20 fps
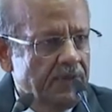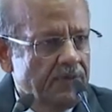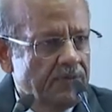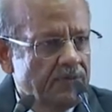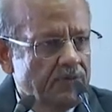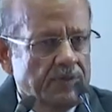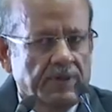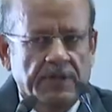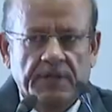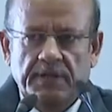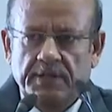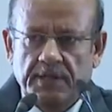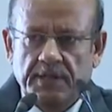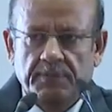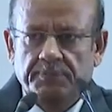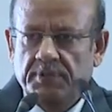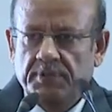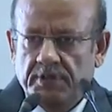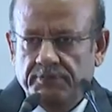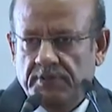So they are
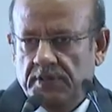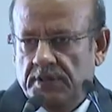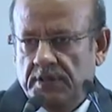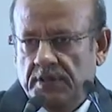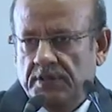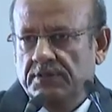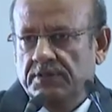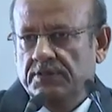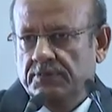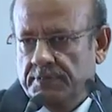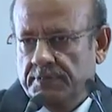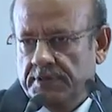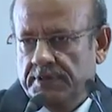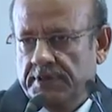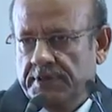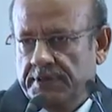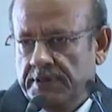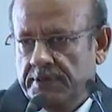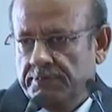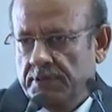happy if the case is
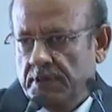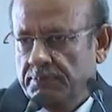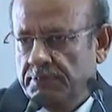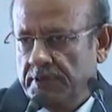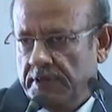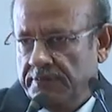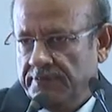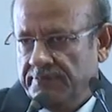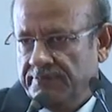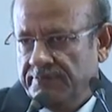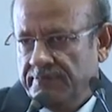presented properly.